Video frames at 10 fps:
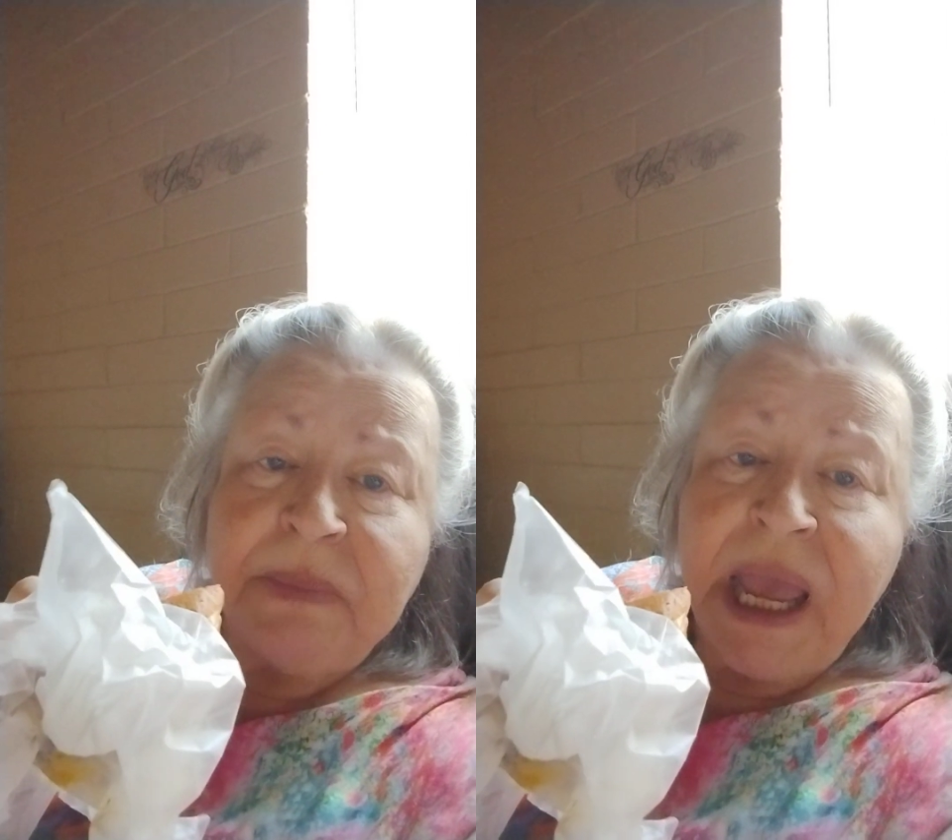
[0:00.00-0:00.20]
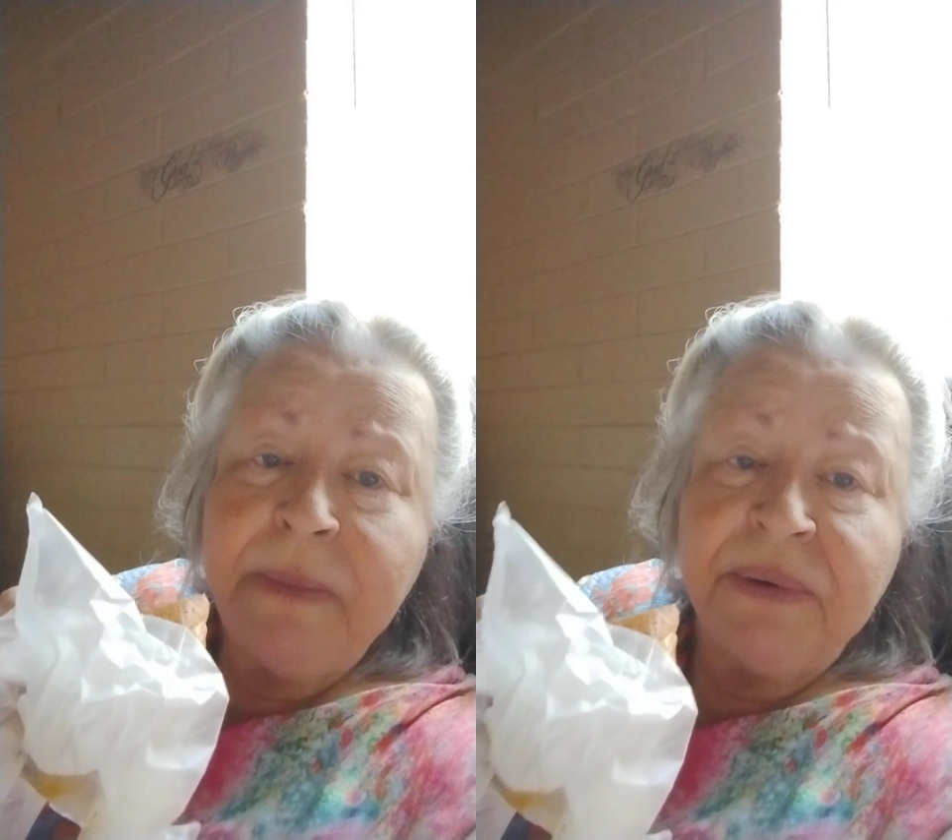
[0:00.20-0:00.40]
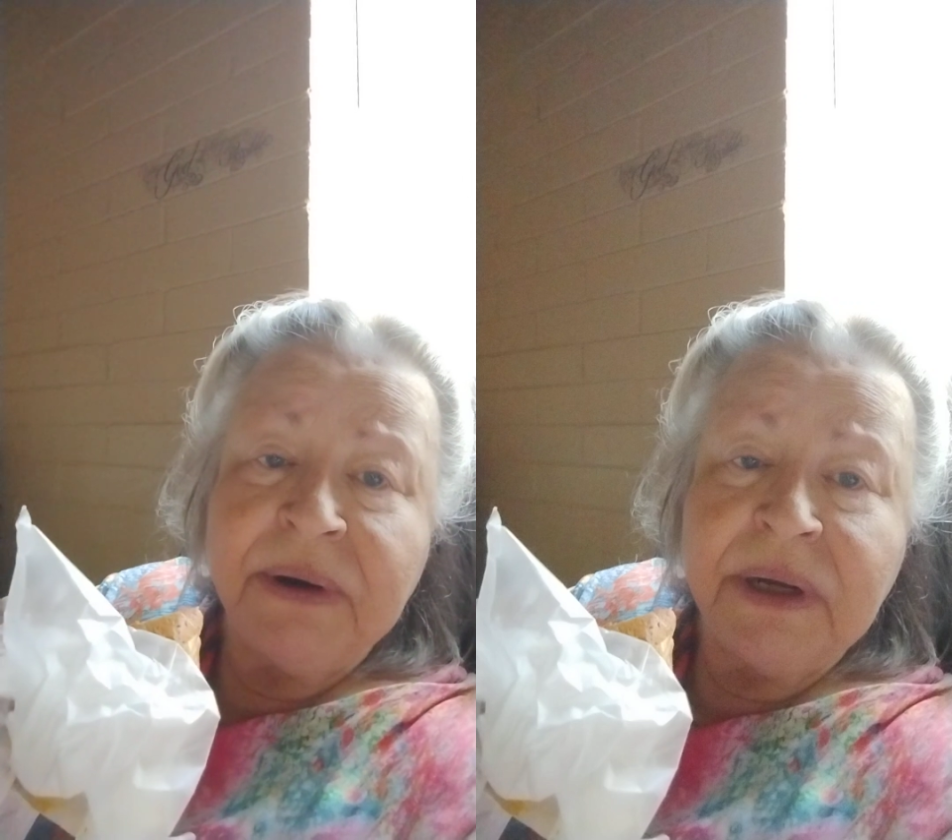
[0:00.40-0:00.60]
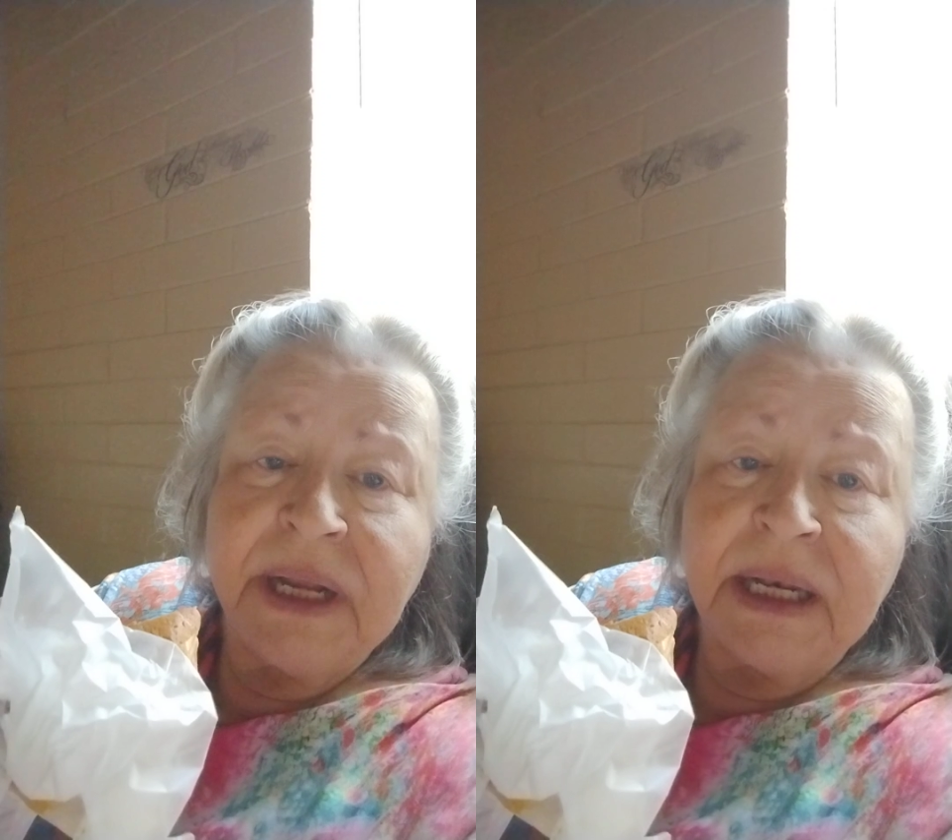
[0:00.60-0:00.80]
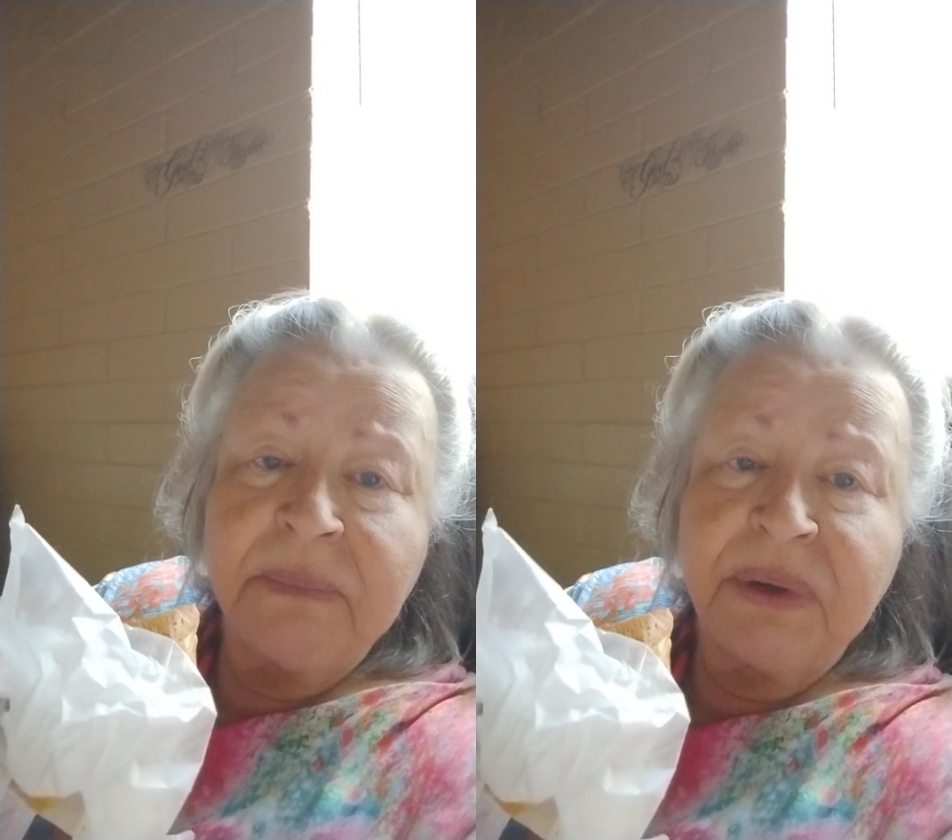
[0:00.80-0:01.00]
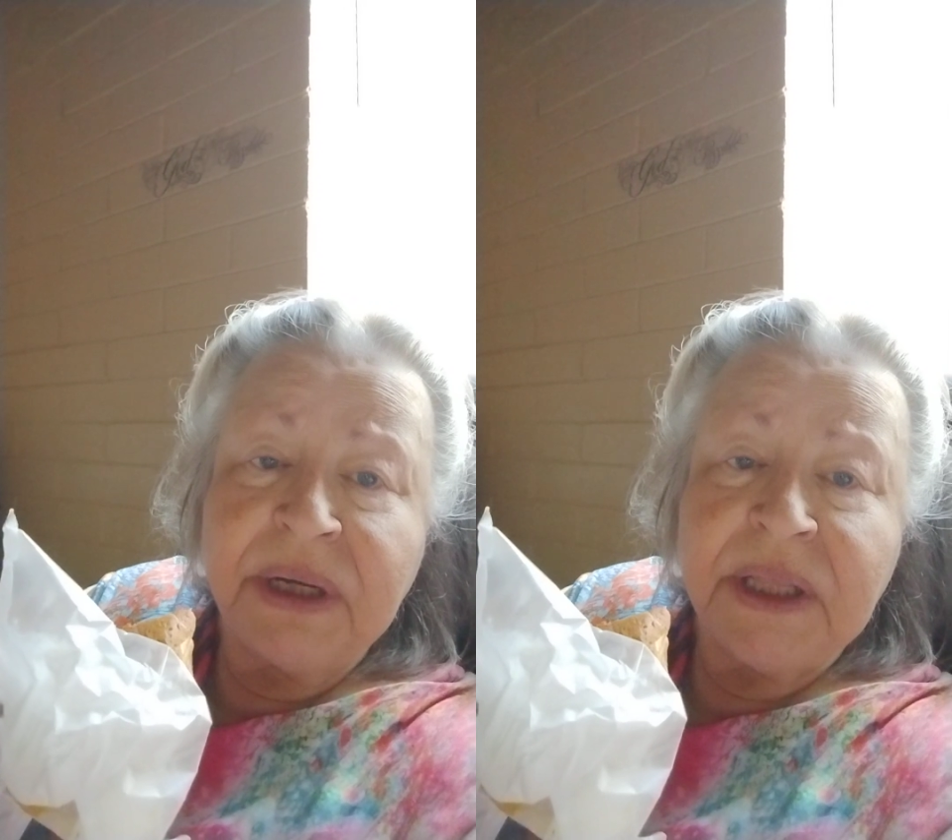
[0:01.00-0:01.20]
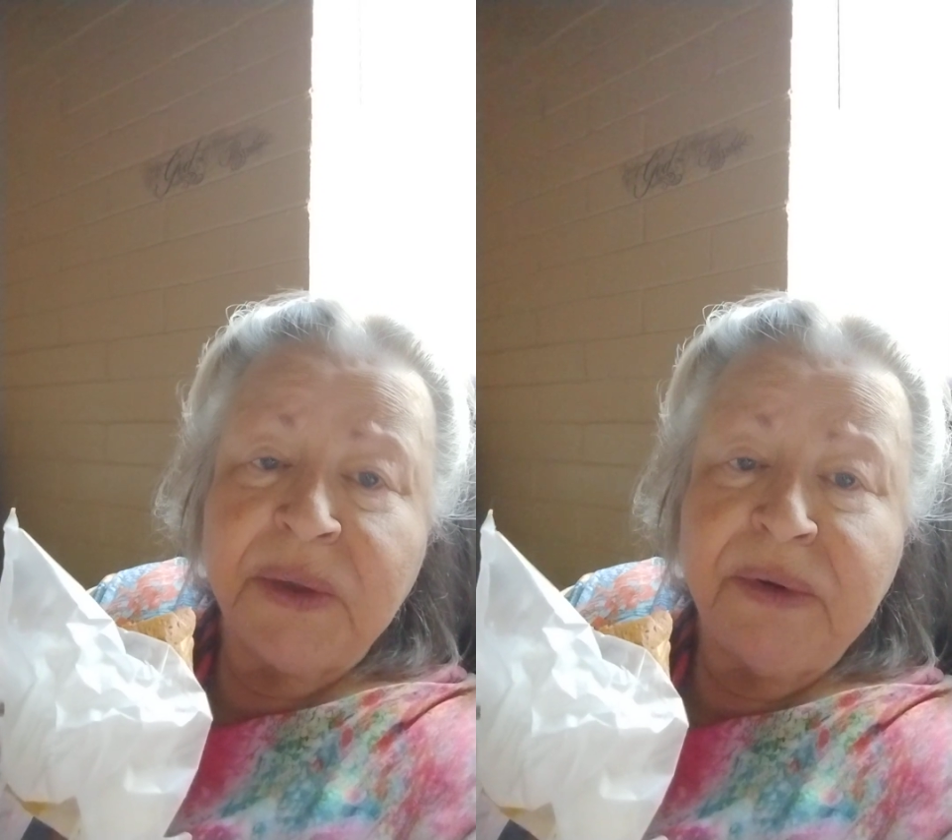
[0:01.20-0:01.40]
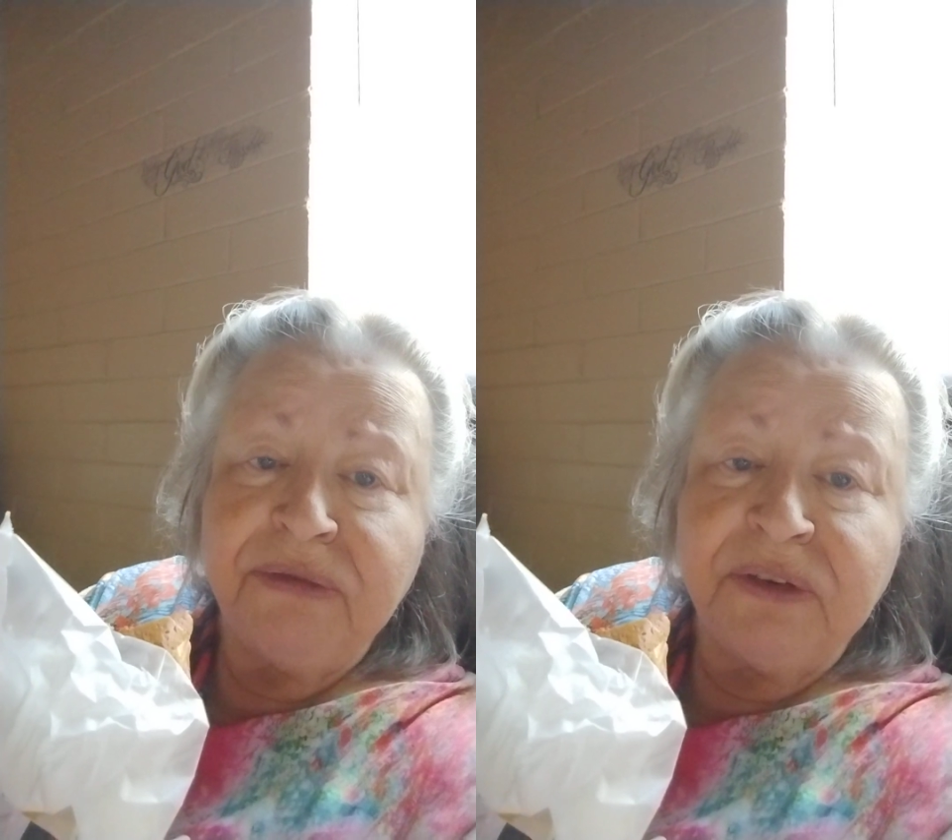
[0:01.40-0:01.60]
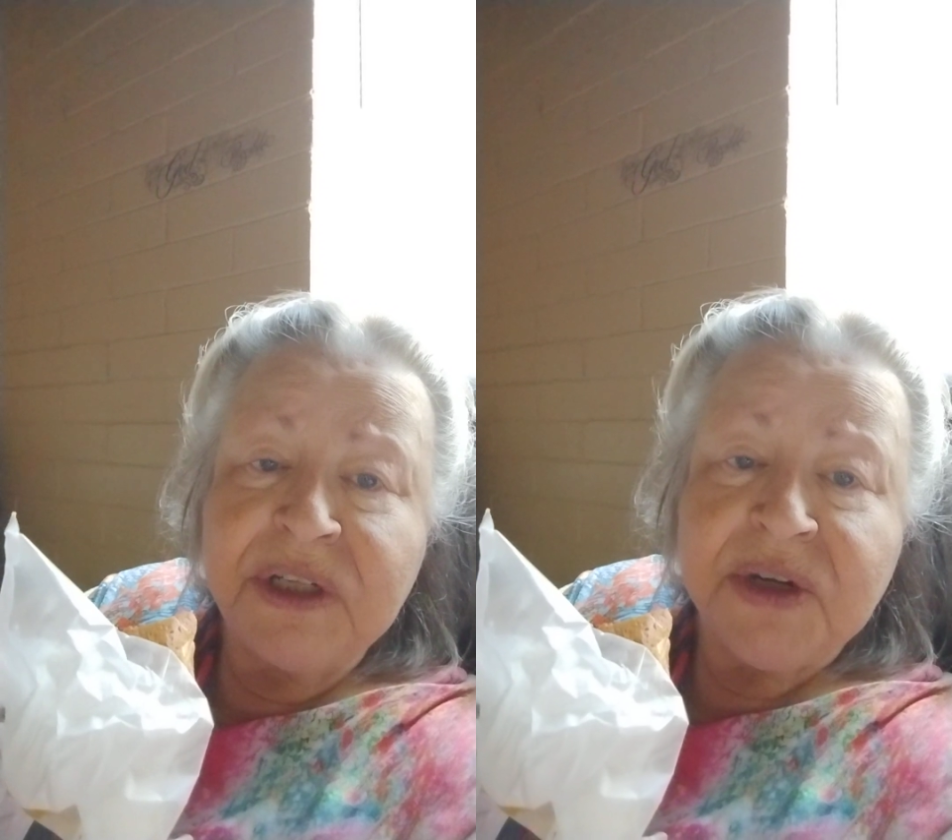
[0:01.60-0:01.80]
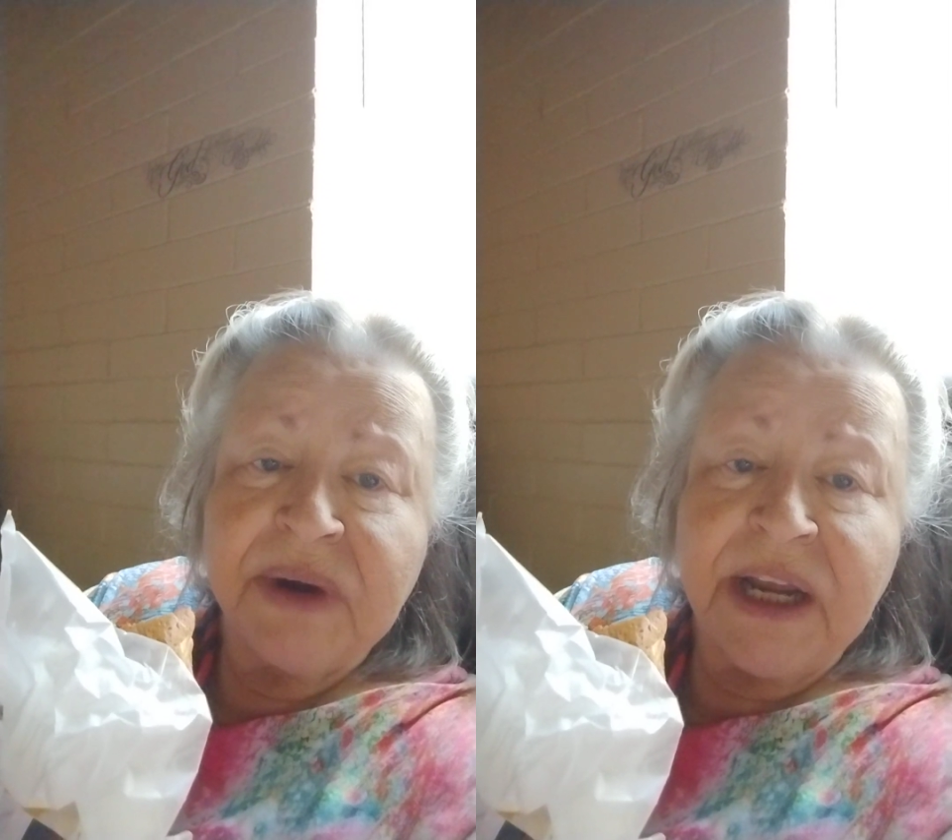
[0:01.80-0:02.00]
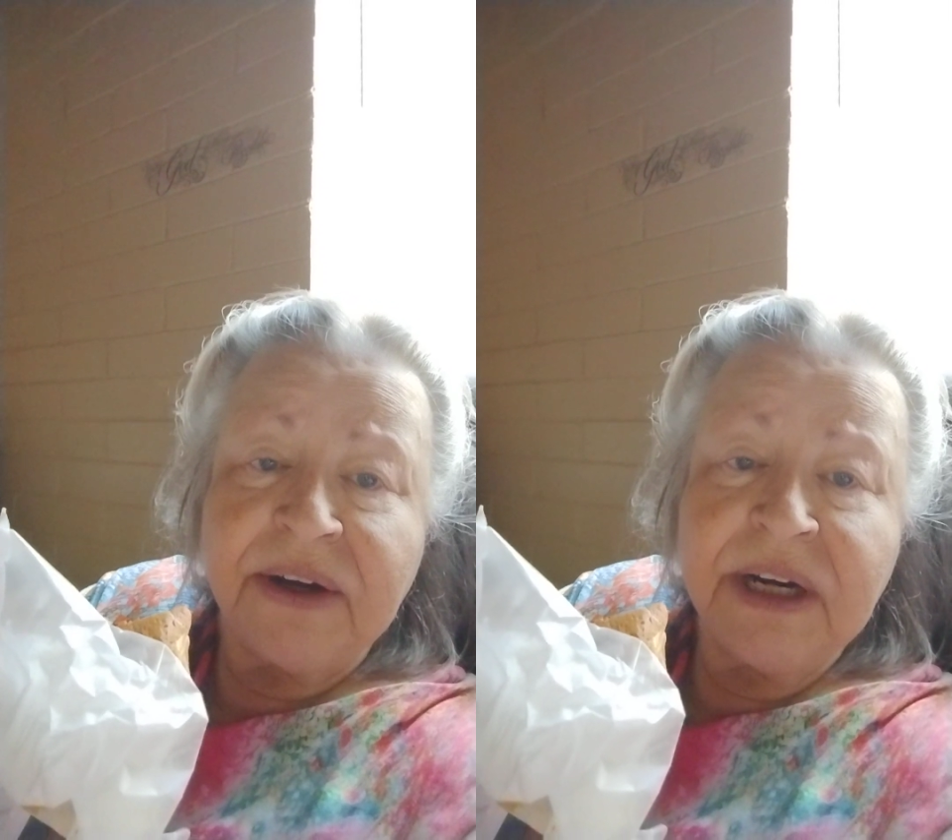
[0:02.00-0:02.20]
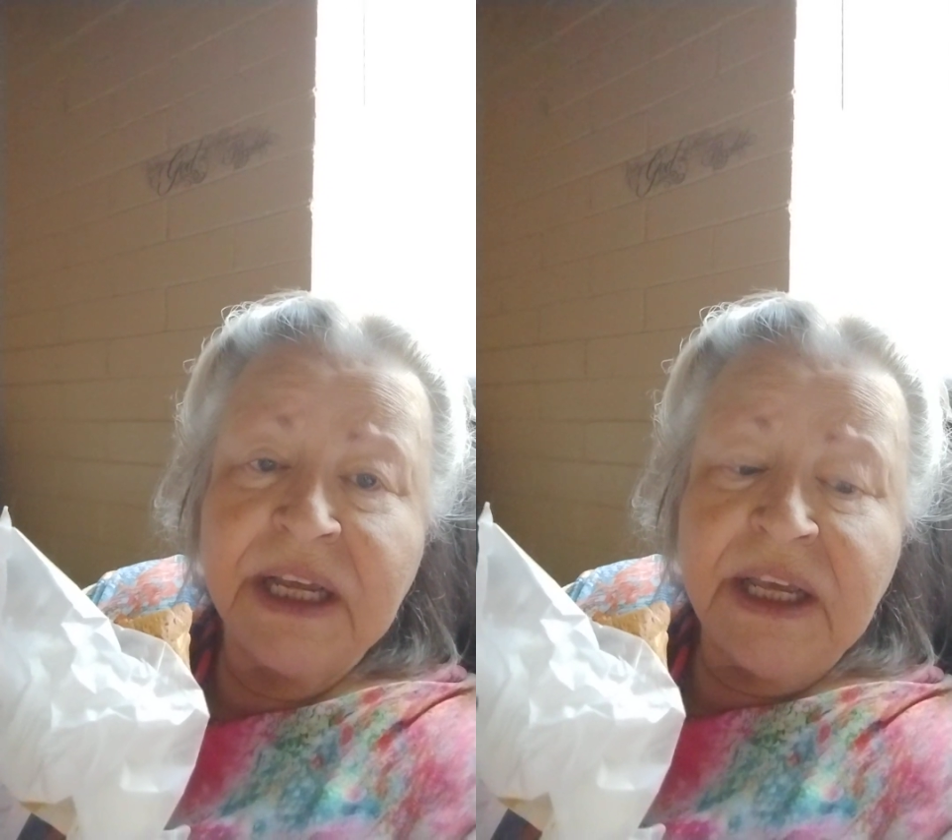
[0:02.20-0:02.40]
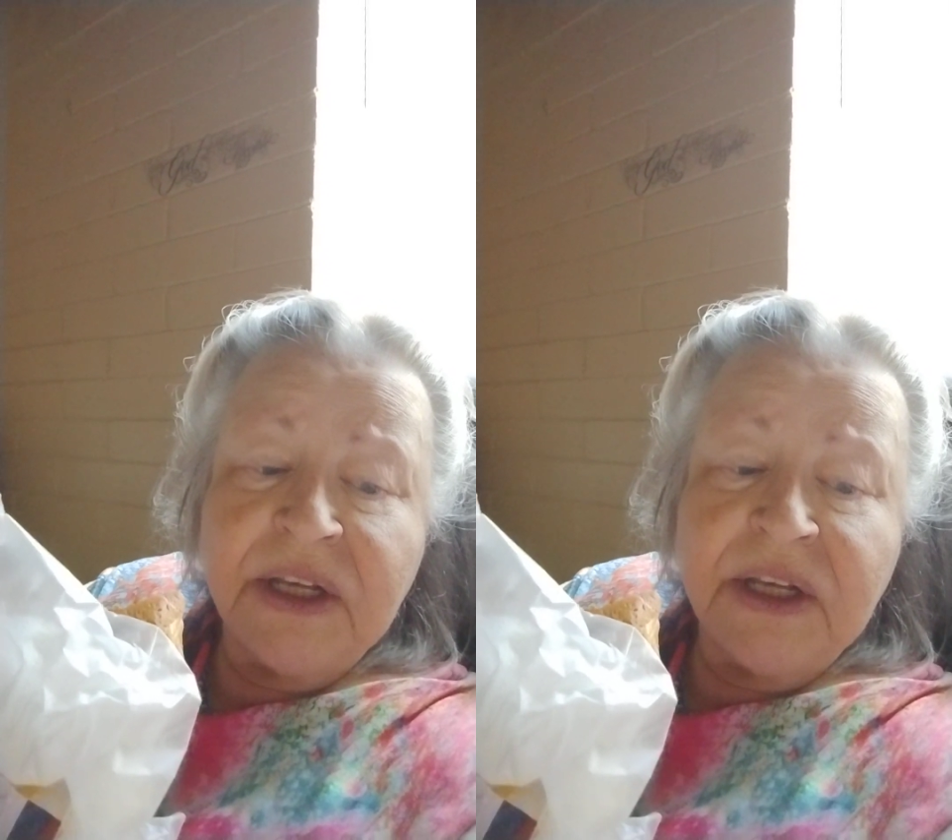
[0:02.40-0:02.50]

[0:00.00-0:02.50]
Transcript: paper and put it in the refrigerator.